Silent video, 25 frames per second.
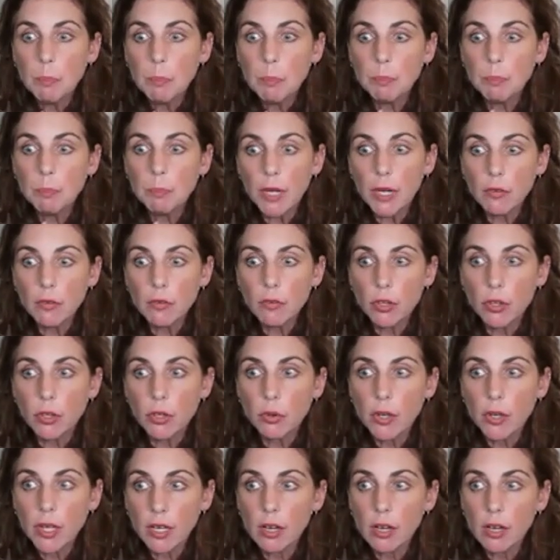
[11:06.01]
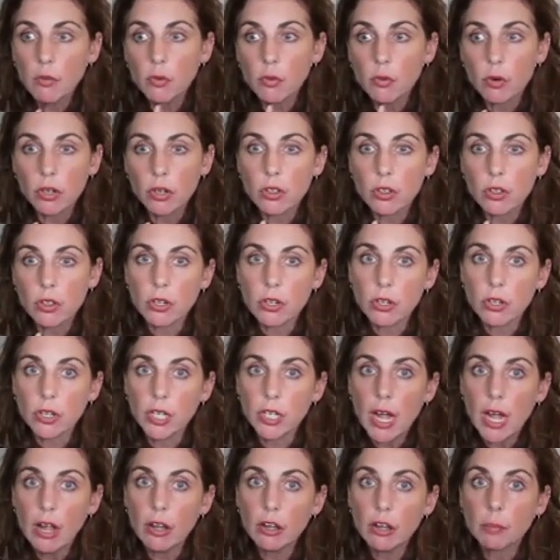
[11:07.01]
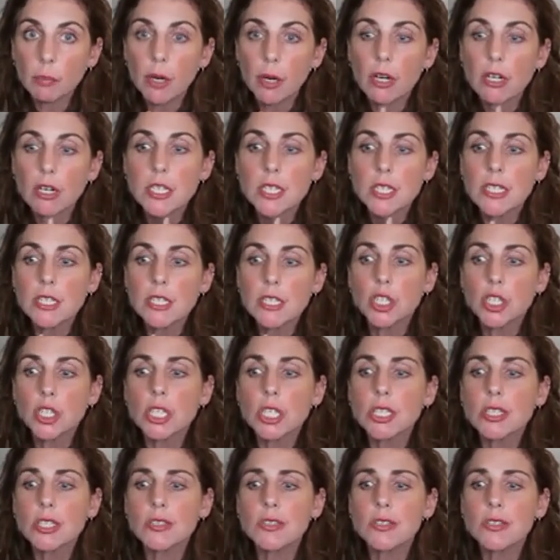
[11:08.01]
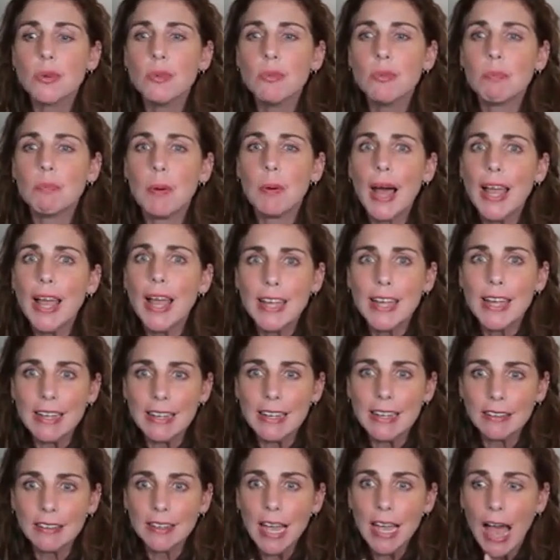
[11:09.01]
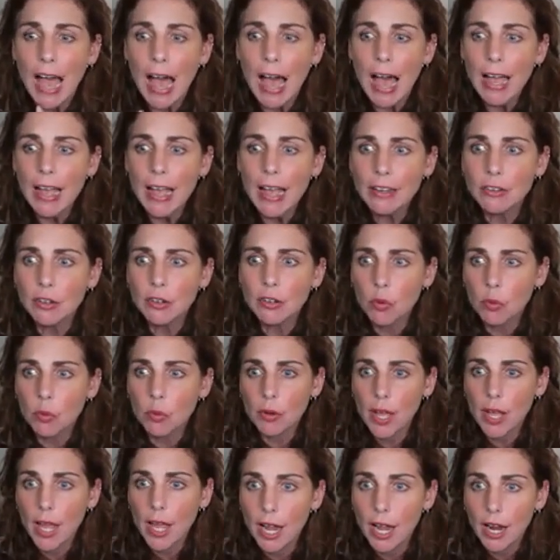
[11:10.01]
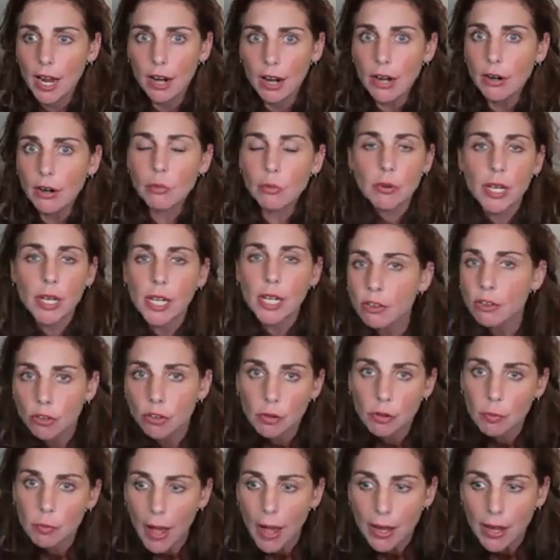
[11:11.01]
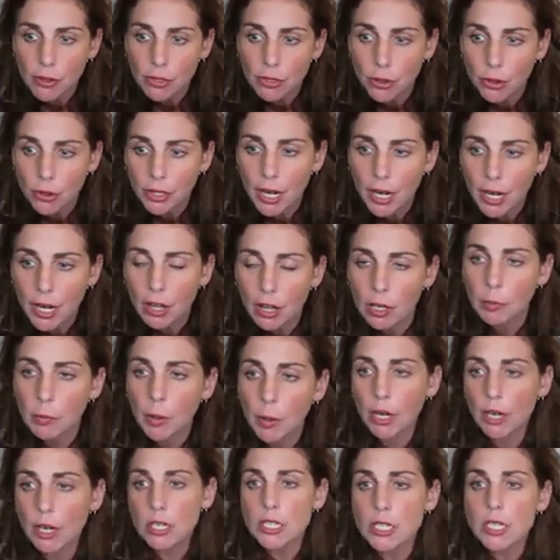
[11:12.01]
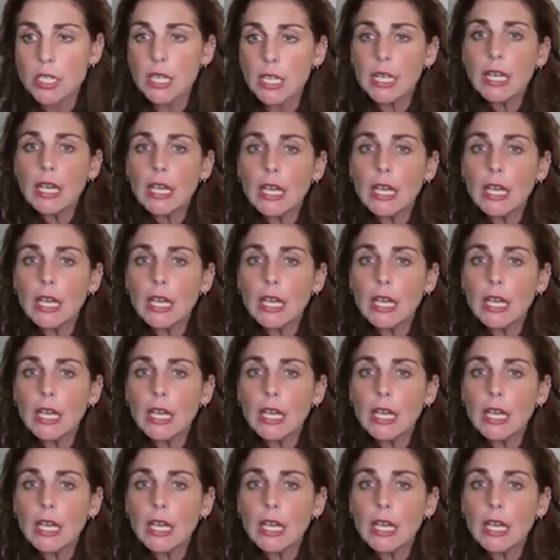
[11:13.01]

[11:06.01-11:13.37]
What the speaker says: But if you can't afford a $30 purse, then just don't buy it. Like, I don't care. I don't need you to buy a $30 purse. Like,